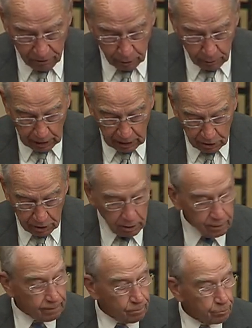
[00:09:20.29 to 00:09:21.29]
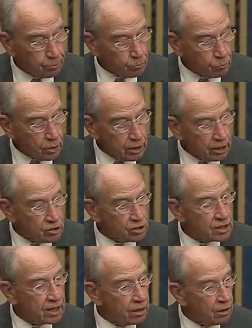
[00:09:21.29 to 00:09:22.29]
information is
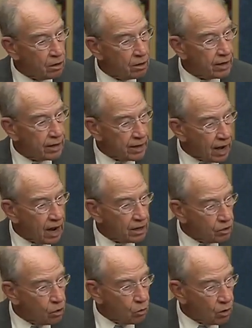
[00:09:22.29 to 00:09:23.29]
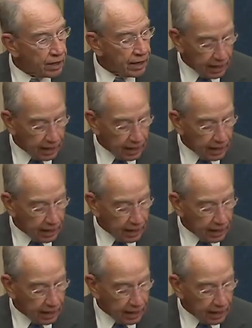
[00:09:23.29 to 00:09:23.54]
still an ongoing